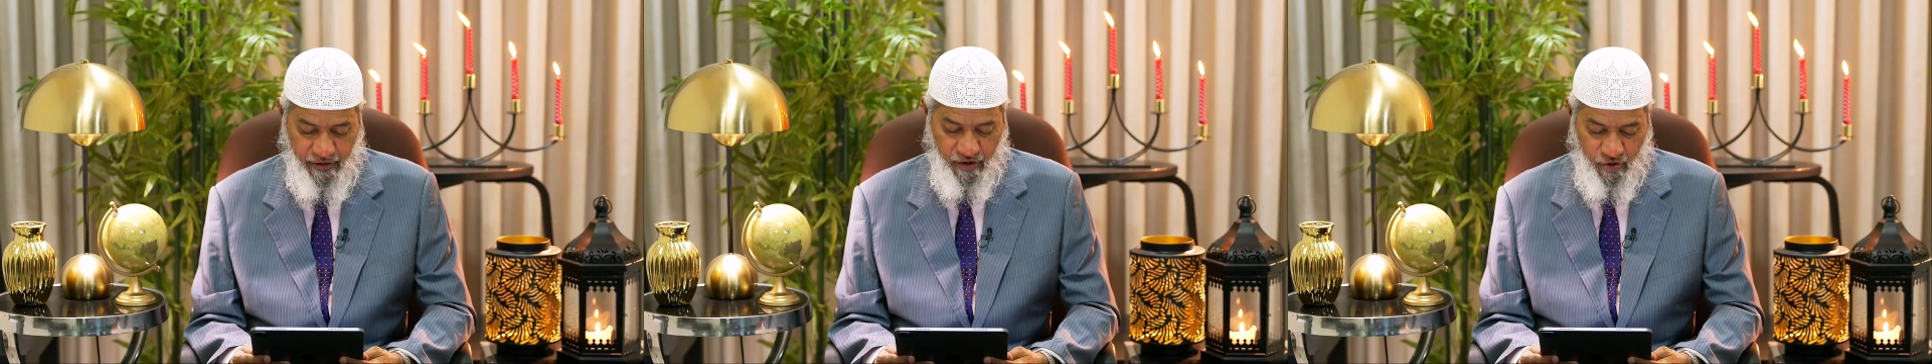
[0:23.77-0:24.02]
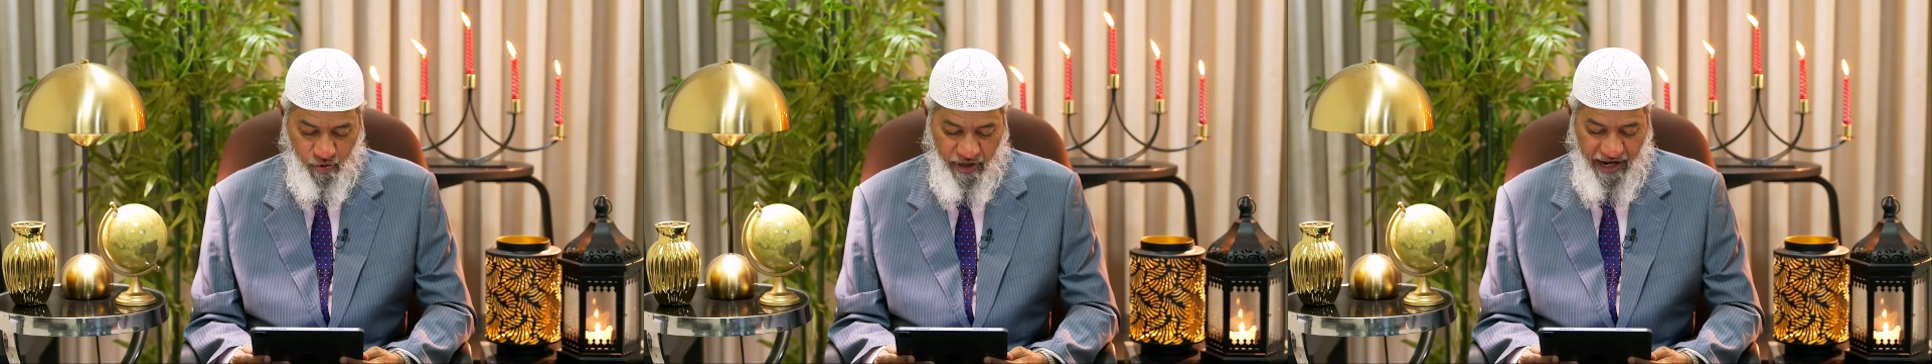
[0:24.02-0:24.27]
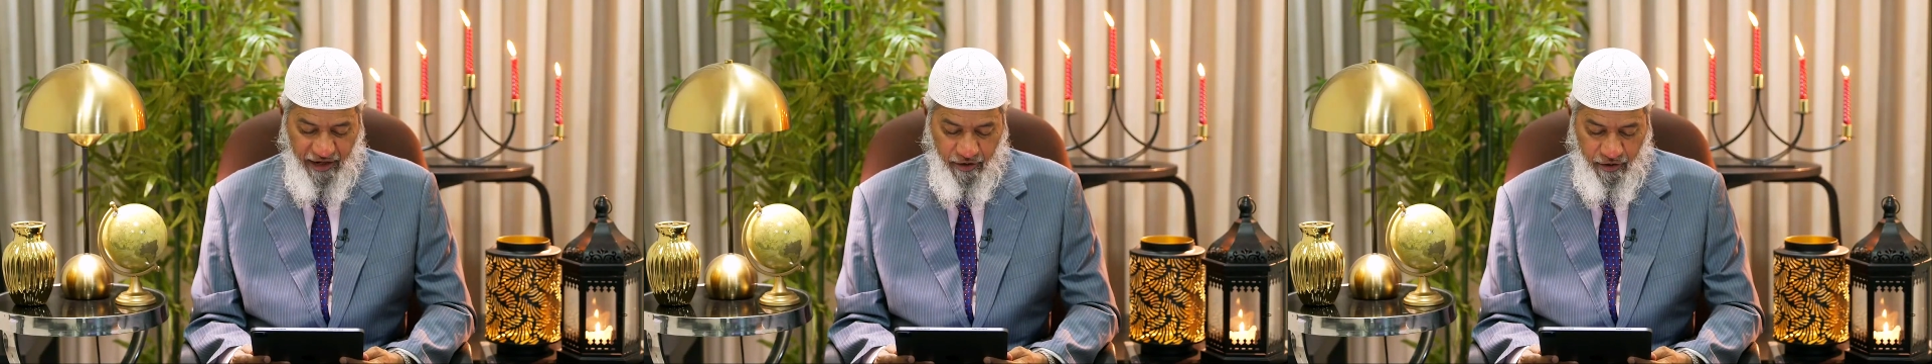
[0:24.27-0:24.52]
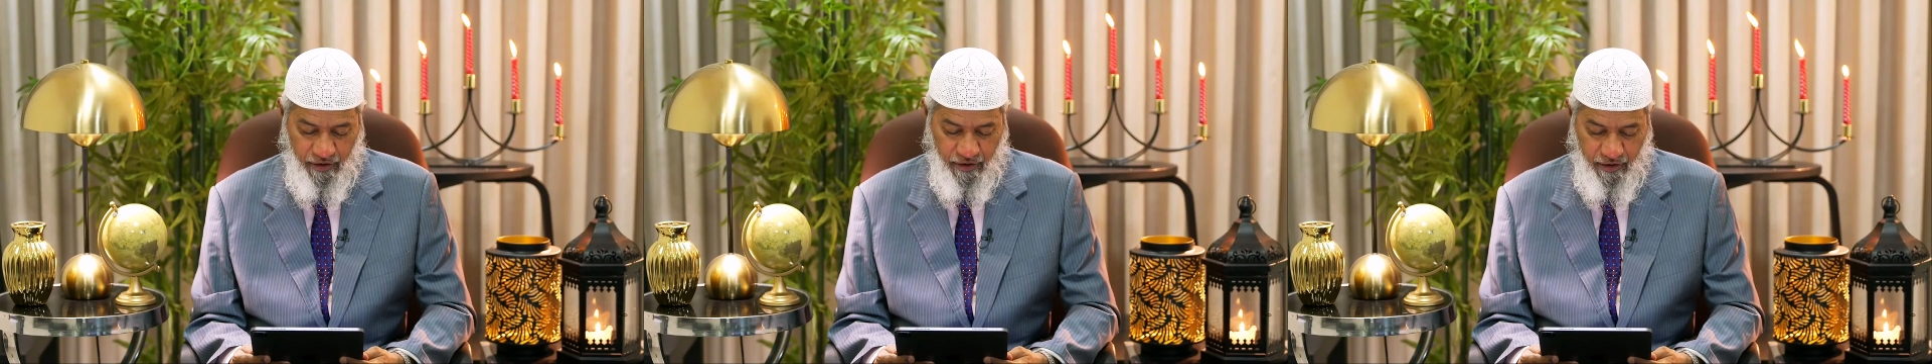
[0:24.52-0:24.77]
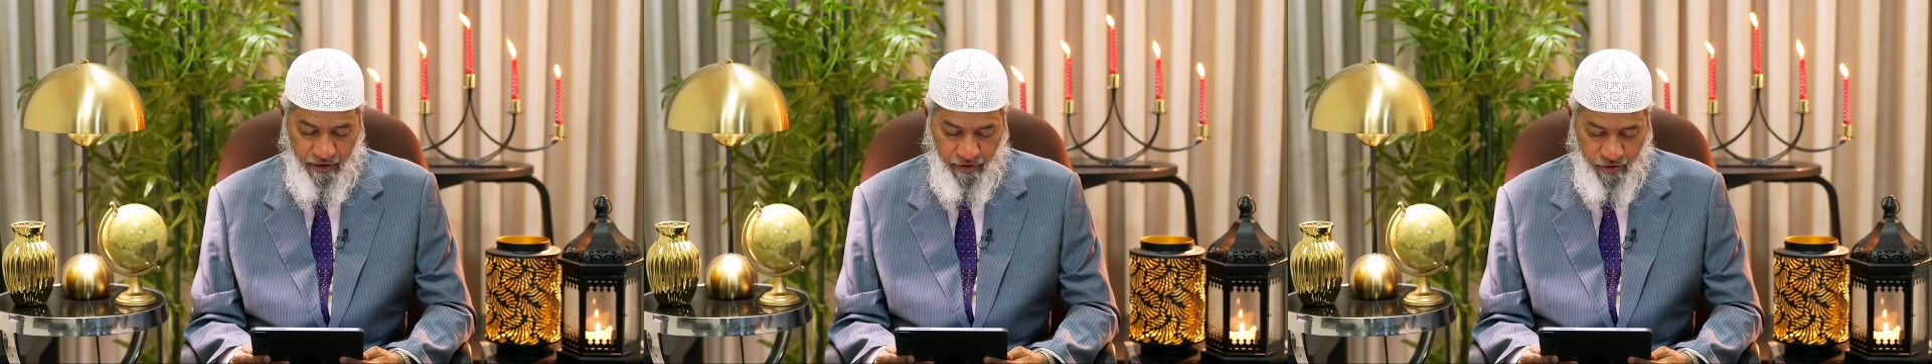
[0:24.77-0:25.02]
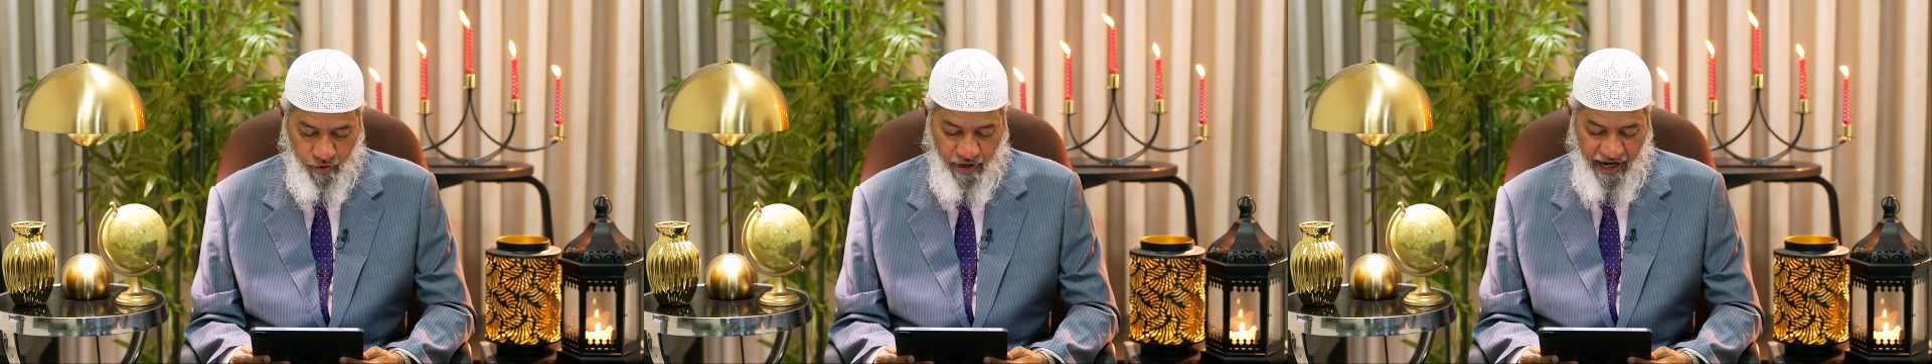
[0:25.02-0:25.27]
Should I
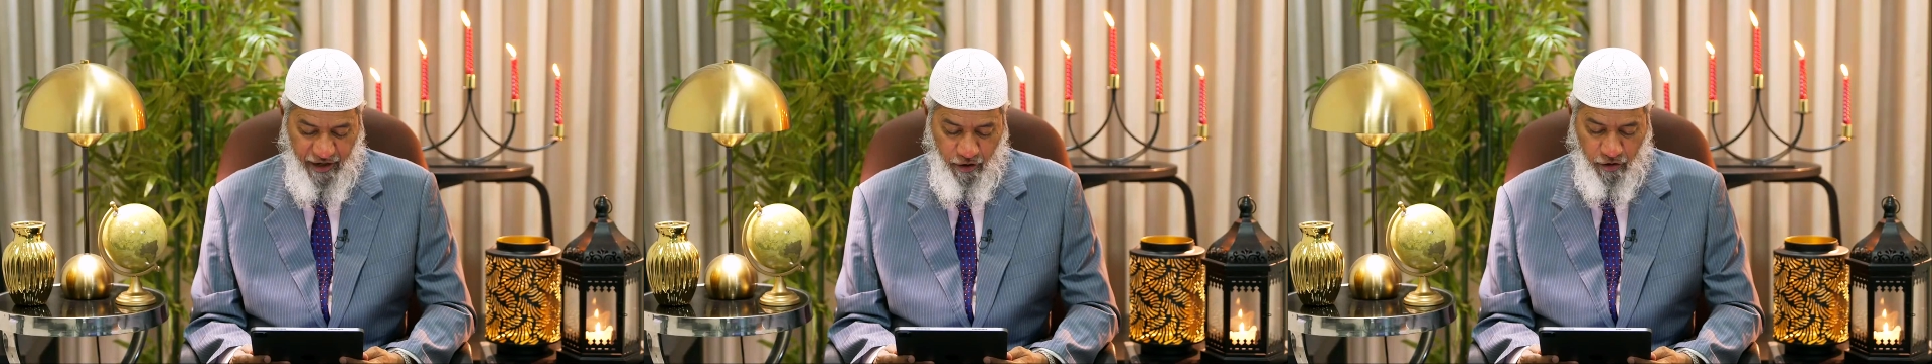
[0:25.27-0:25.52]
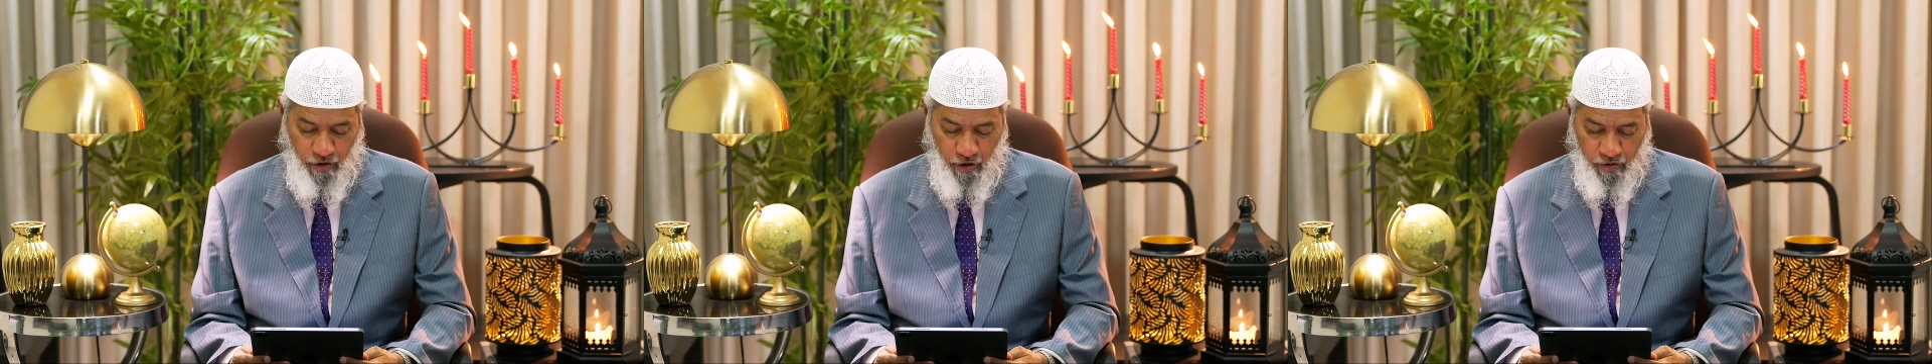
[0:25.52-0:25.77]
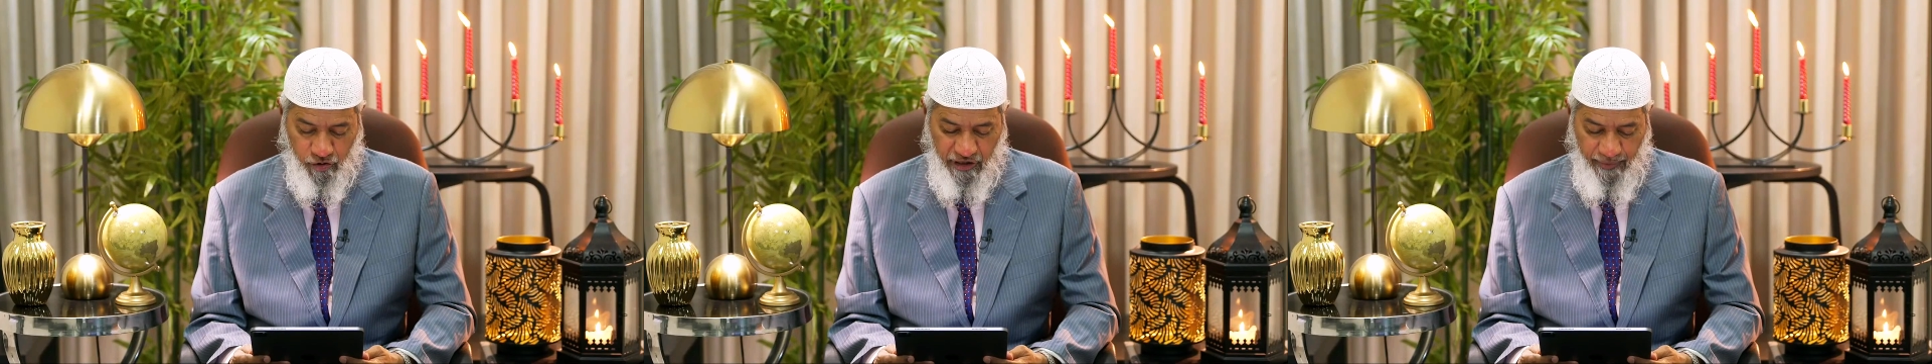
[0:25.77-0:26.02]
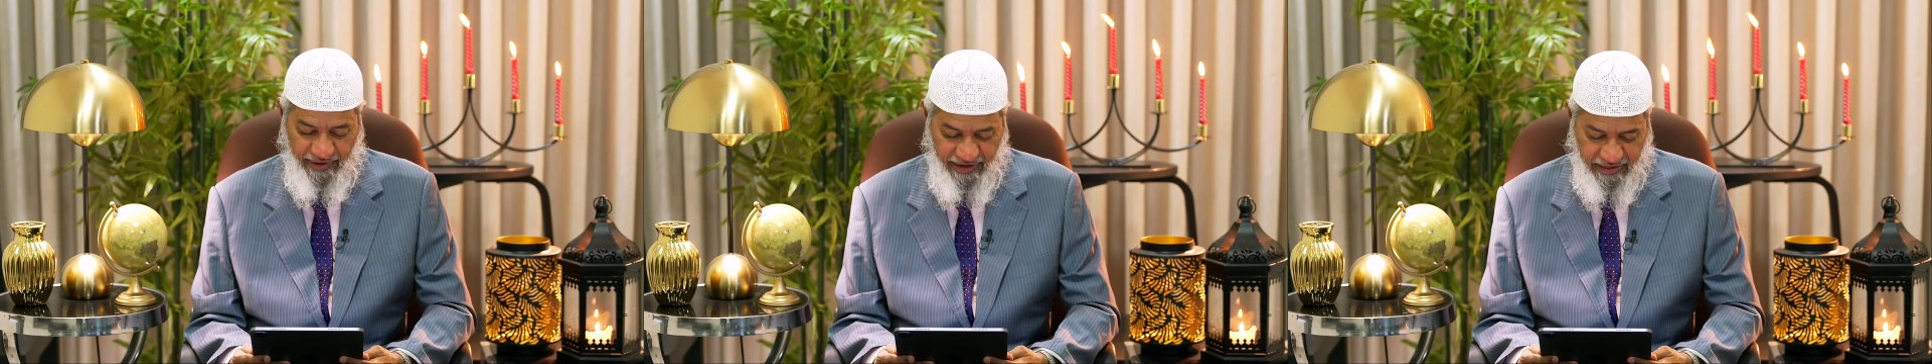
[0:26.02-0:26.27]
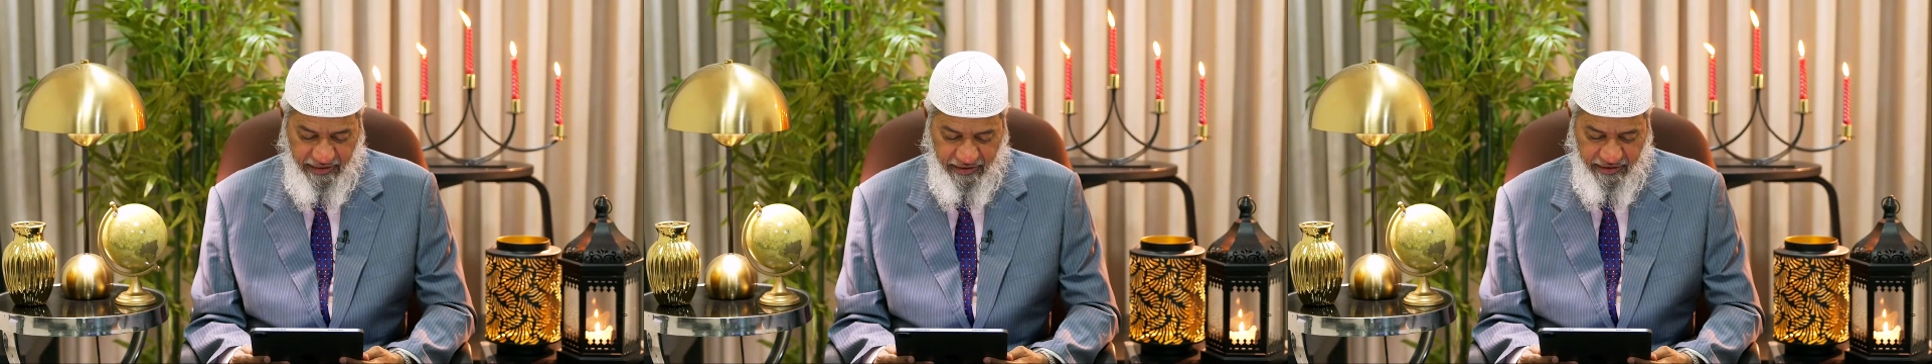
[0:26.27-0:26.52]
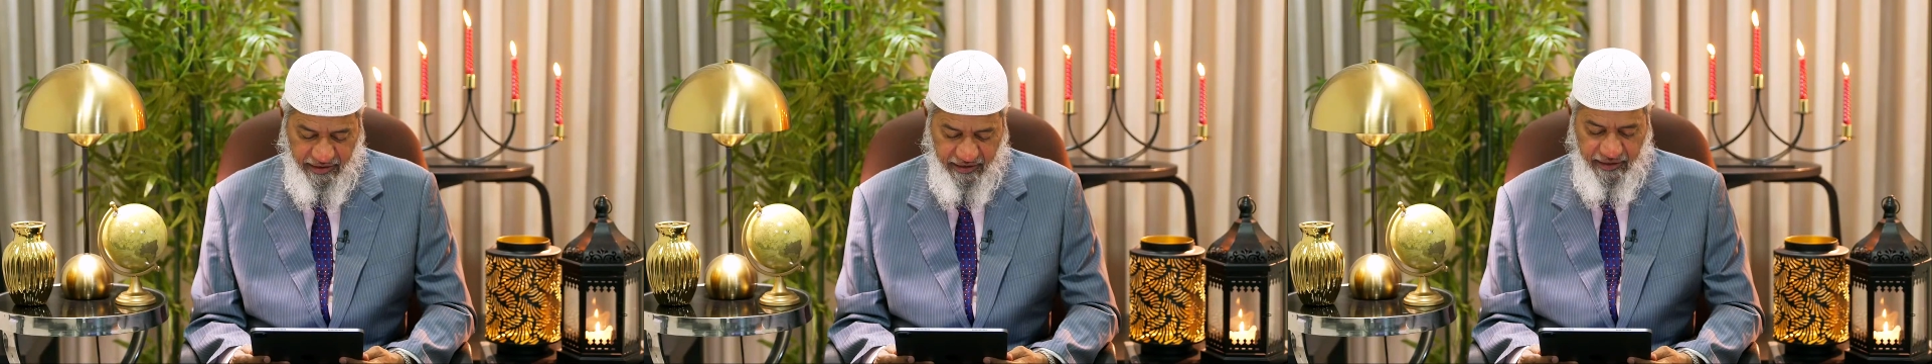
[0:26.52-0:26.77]
not talk to them
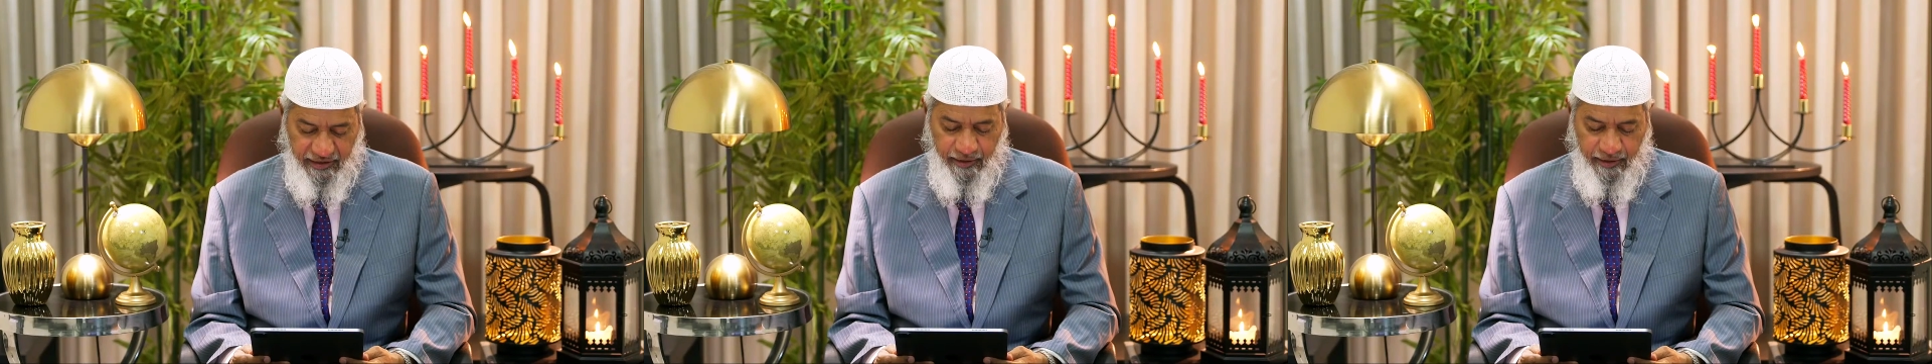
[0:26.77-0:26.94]
unnecessary?